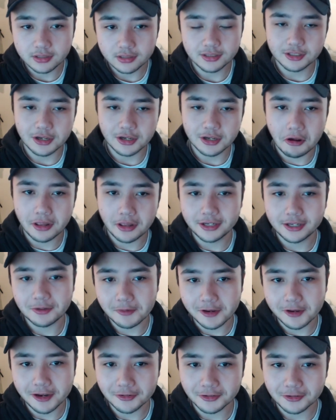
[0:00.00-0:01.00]
So that should
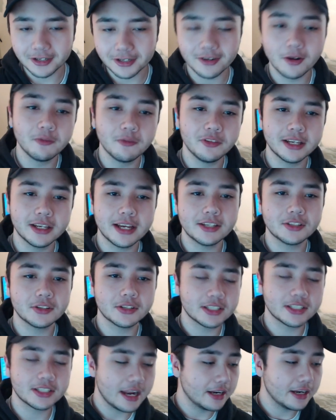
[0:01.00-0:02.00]
be interesting. Hopefully you guys are
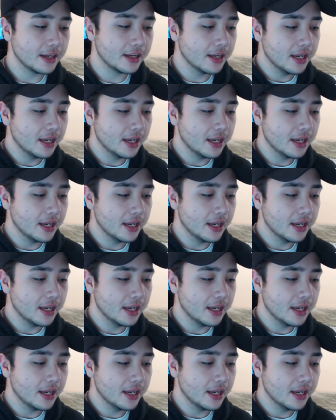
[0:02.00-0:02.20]
excited.